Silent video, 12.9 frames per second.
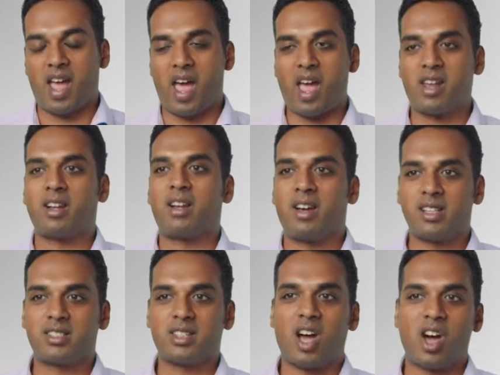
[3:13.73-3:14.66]

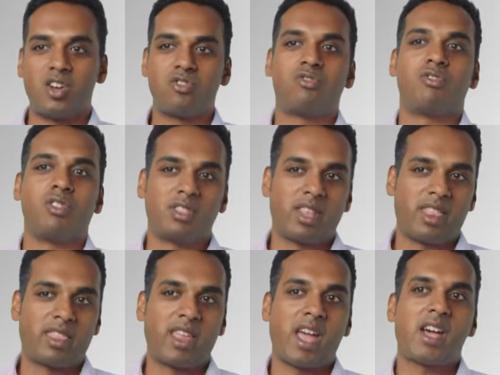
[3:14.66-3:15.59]
analyse hundreds,
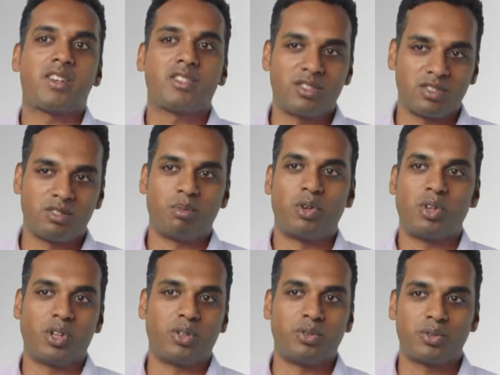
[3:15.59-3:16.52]
thousands of
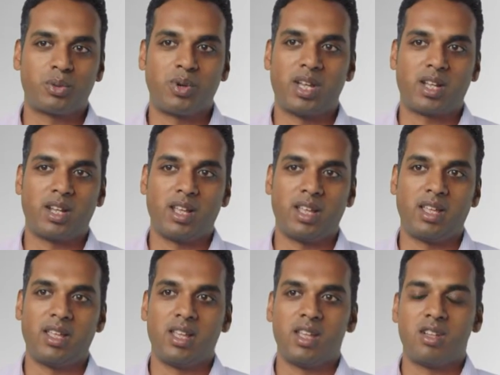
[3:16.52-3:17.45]
molecules quickly,
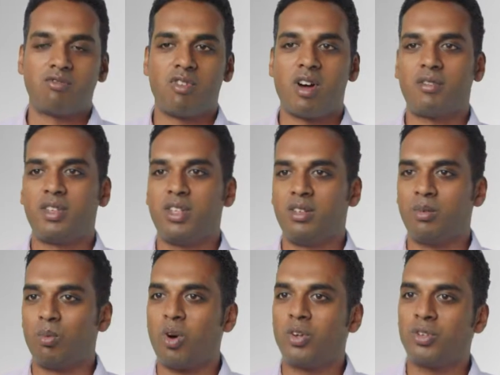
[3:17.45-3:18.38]
rather than
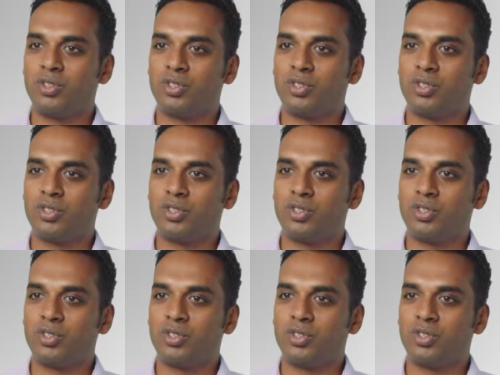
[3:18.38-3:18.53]
the one or